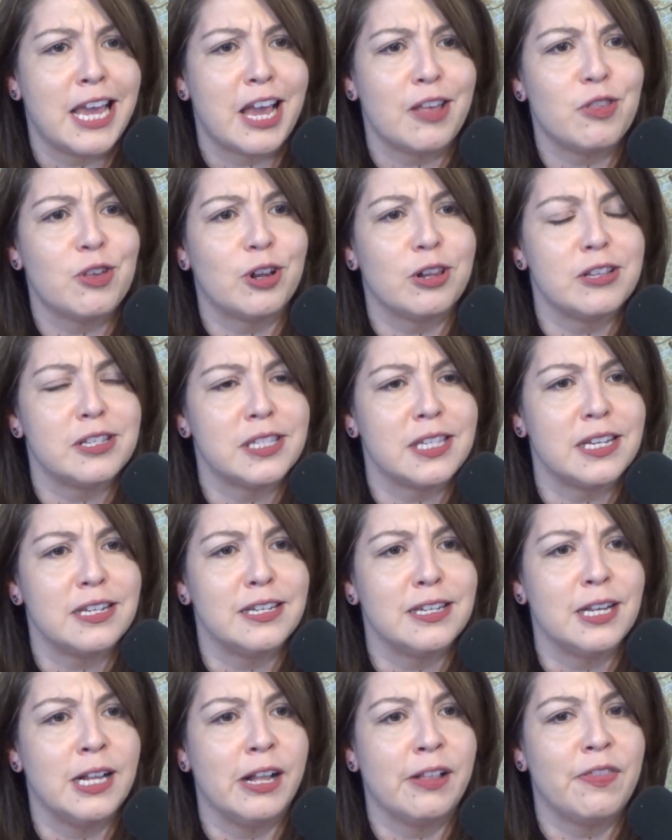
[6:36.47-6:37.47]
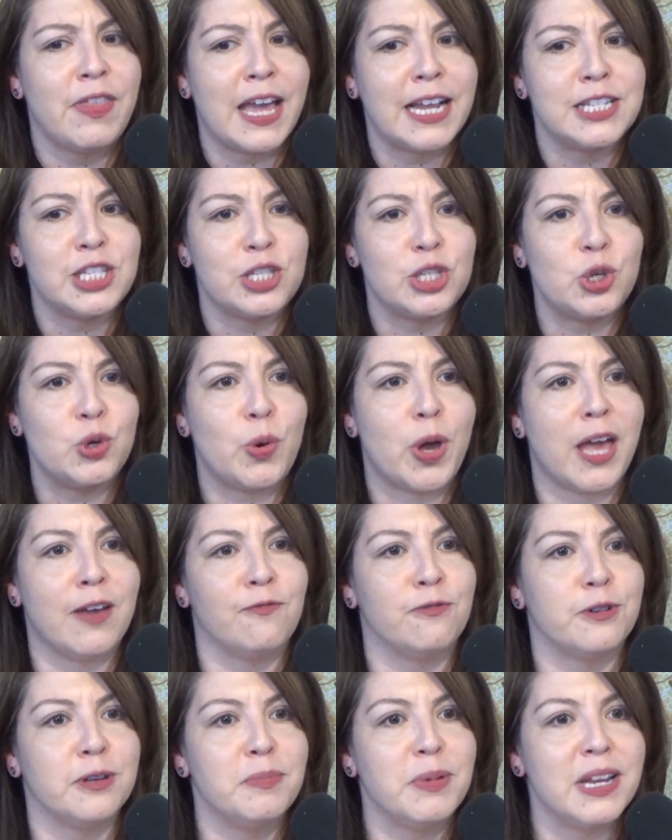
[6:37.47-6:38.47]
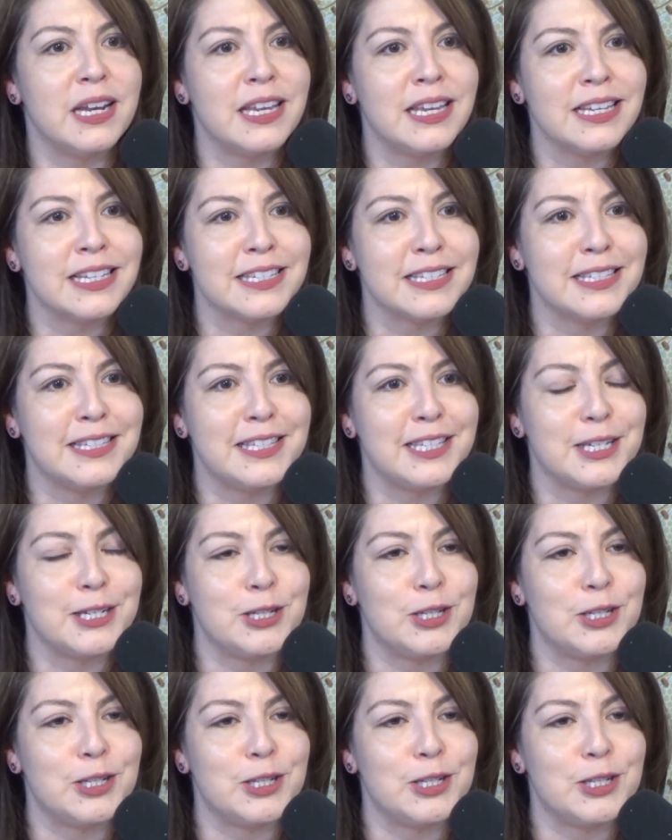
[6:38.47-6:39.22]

And then all of a sudden, that's who everybody is.